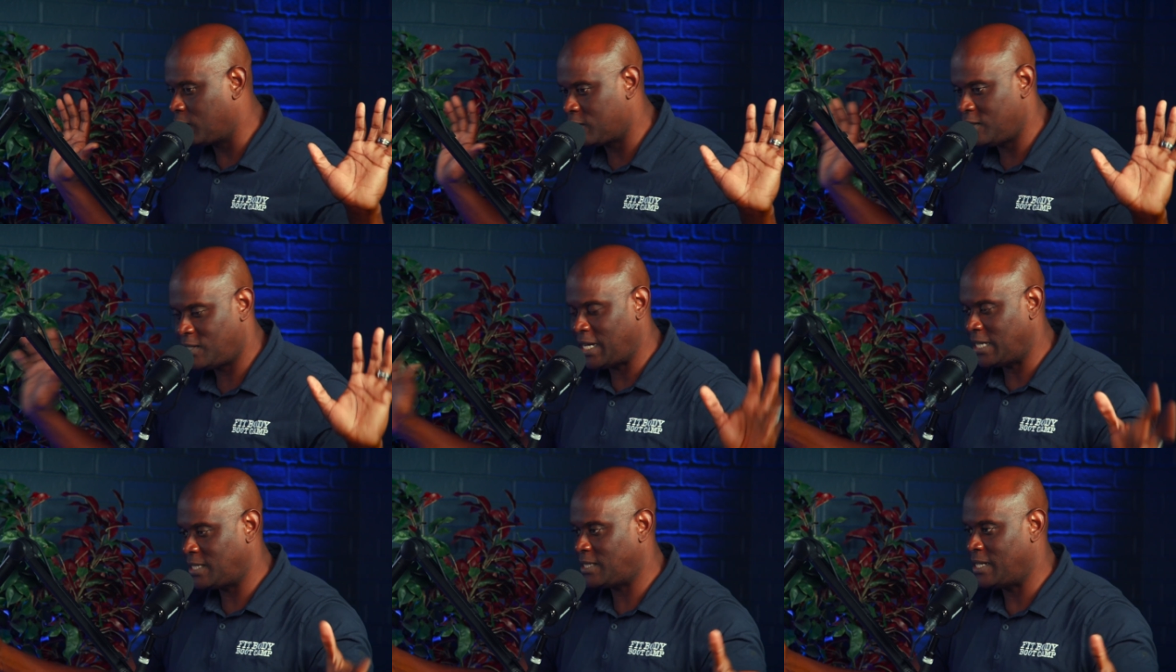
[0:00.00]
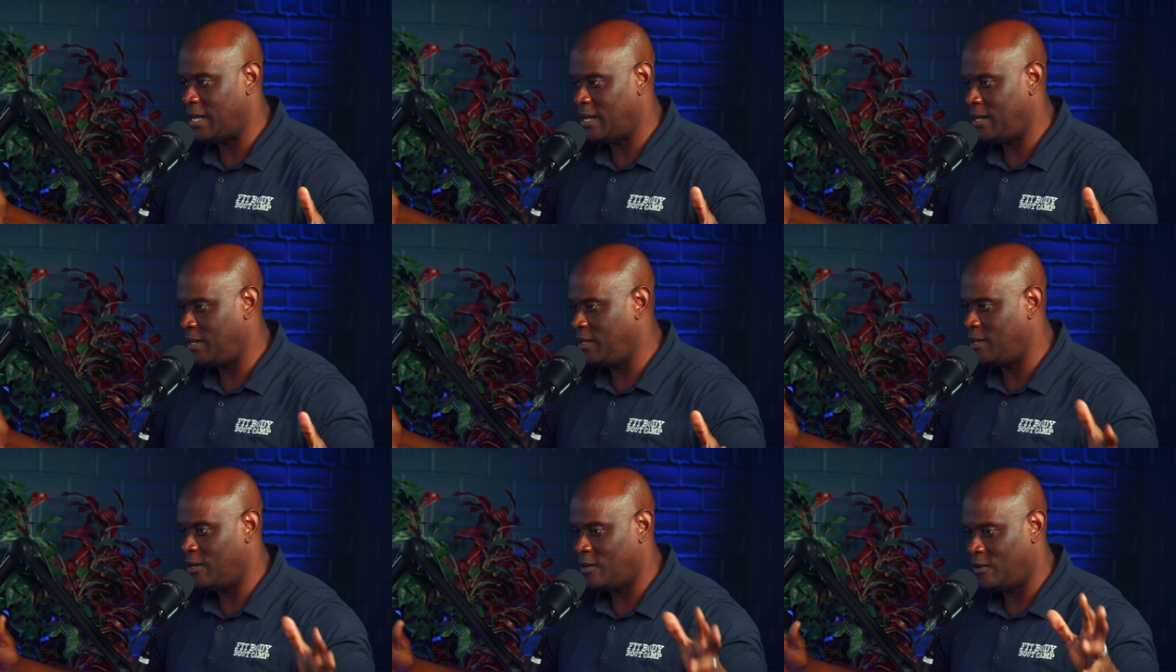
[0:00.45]
because that's
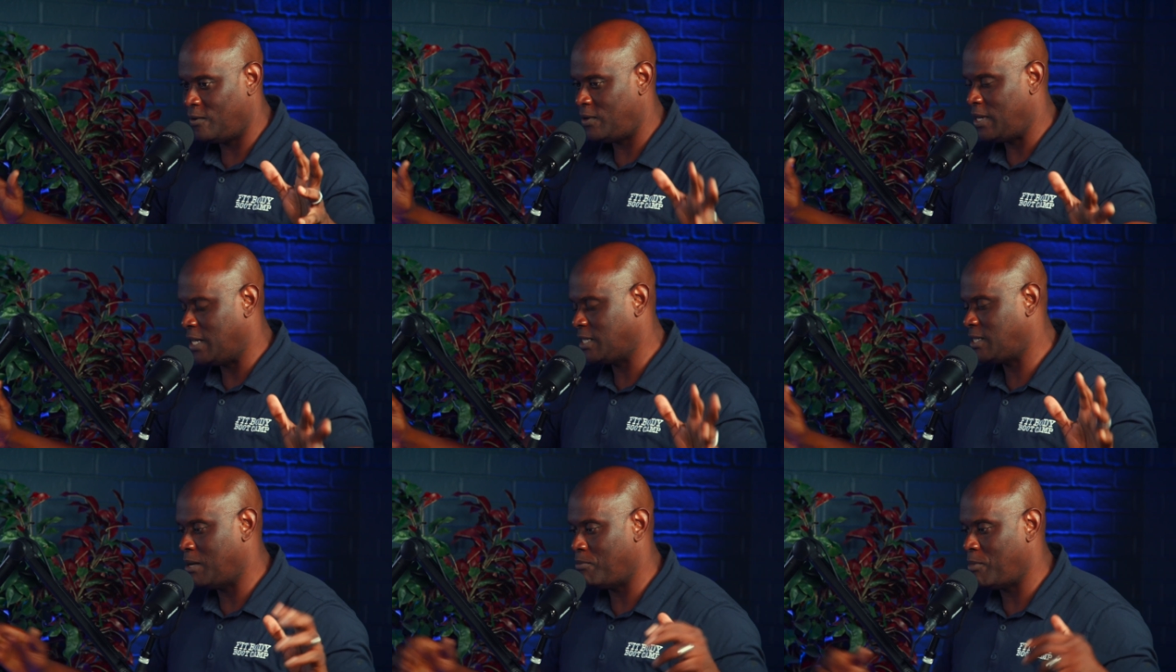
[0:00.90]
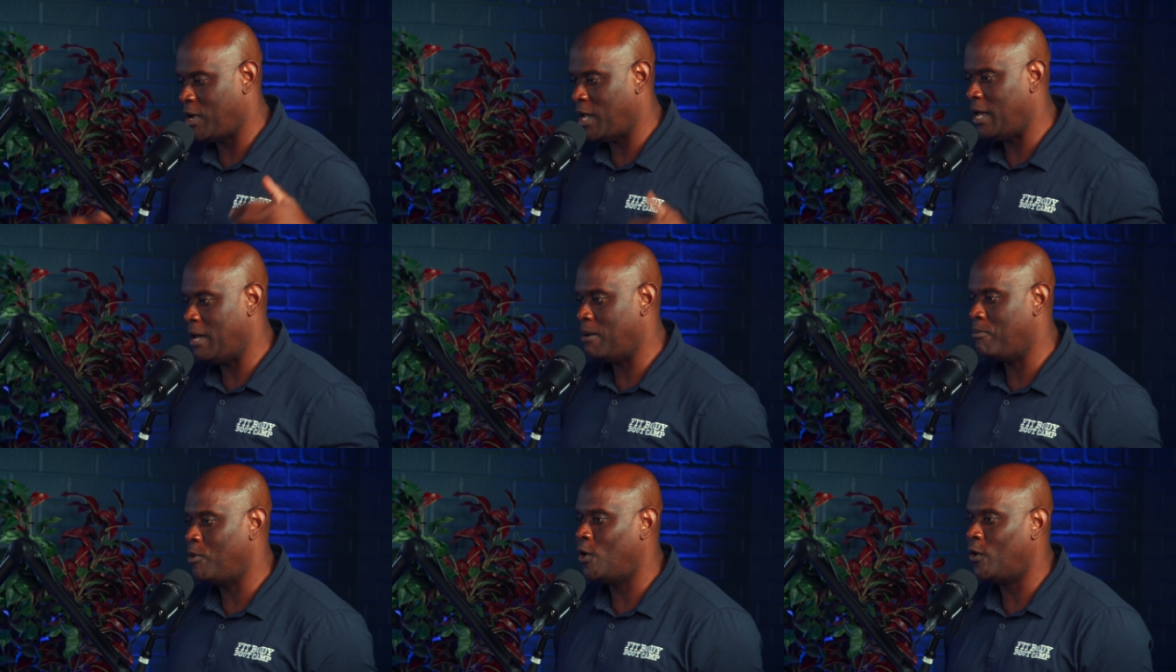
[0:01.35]
not you know that's not my
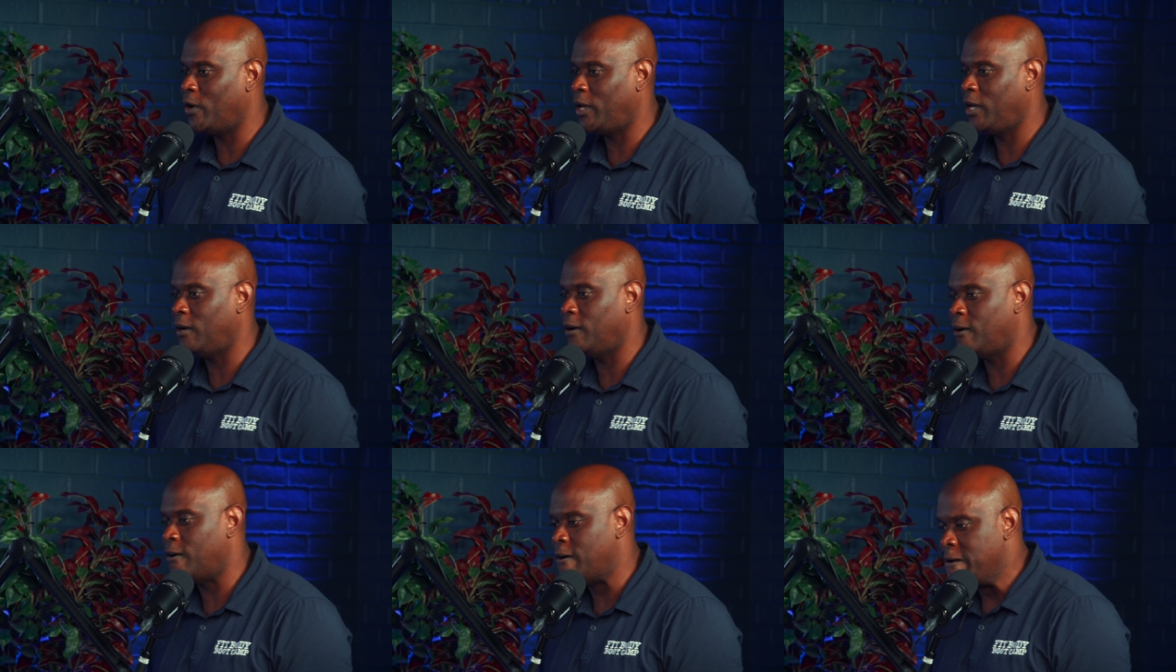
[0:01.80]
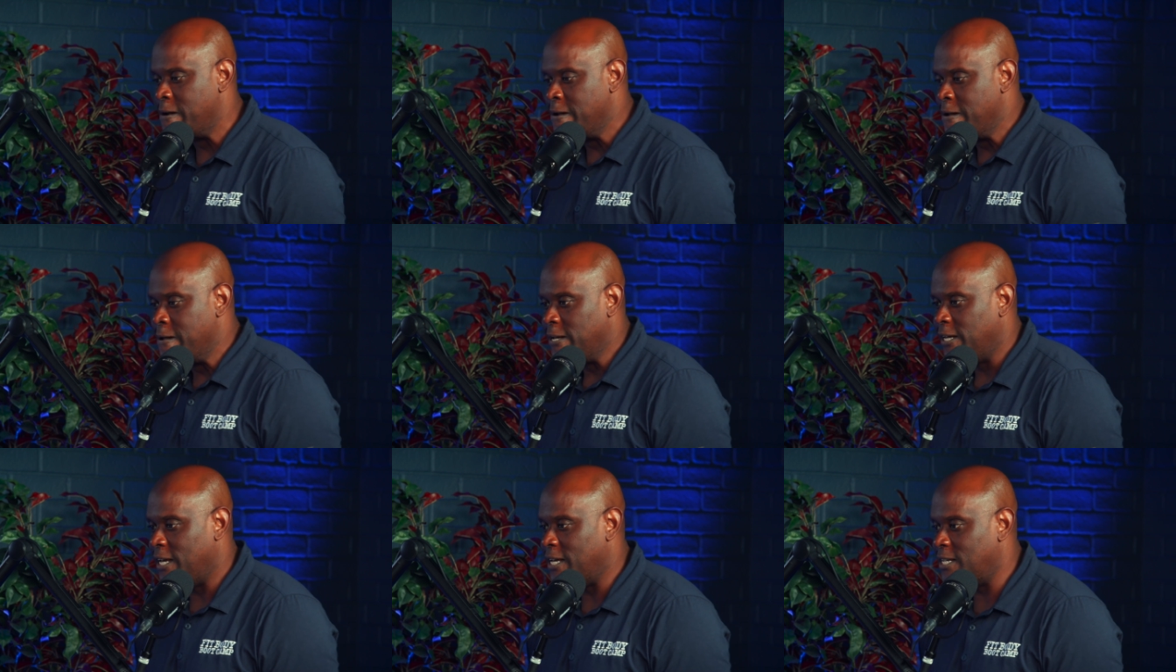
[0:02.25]
mo here.
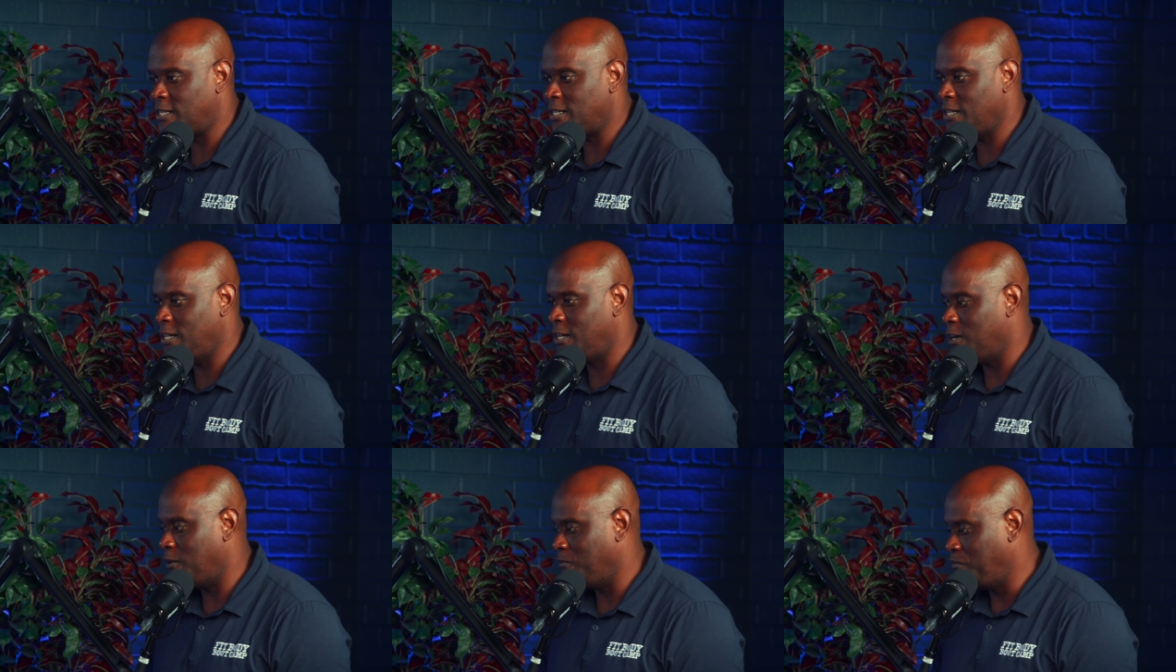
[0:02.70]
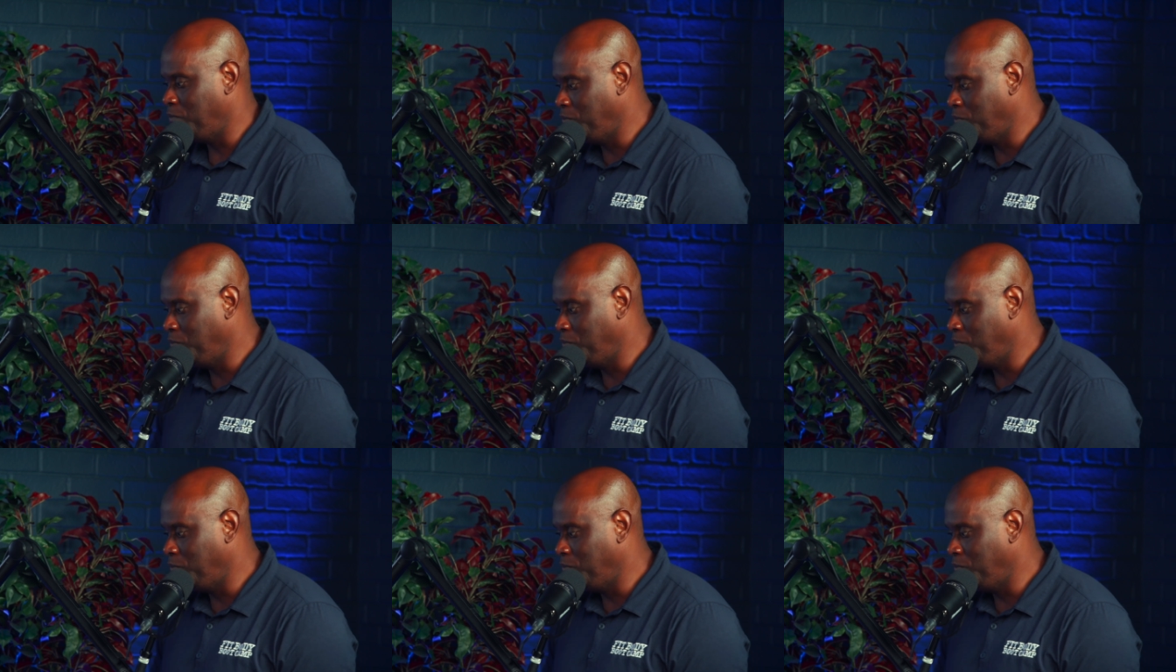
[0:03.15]
Is you know